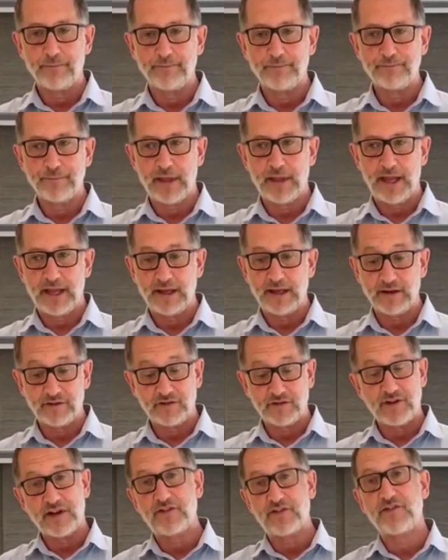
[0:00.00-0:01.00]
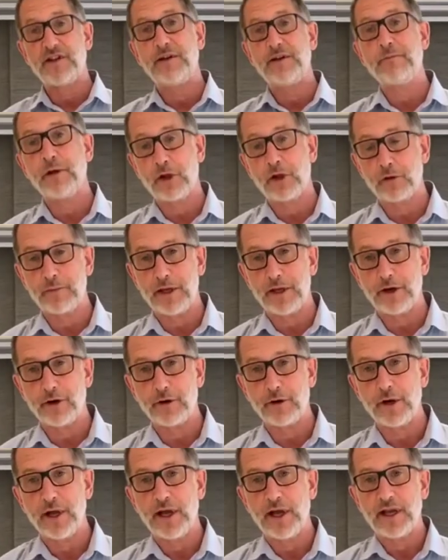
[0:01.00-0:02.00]
60mm
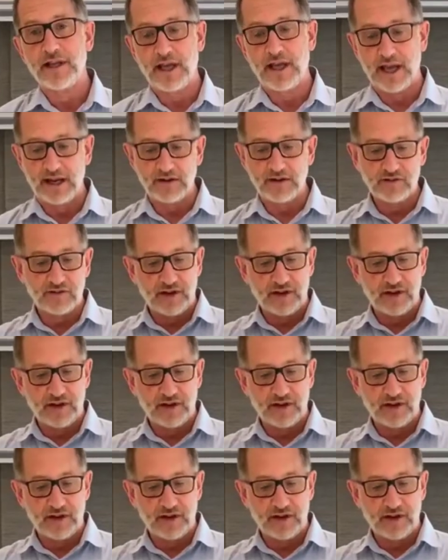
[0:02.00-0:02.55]
case,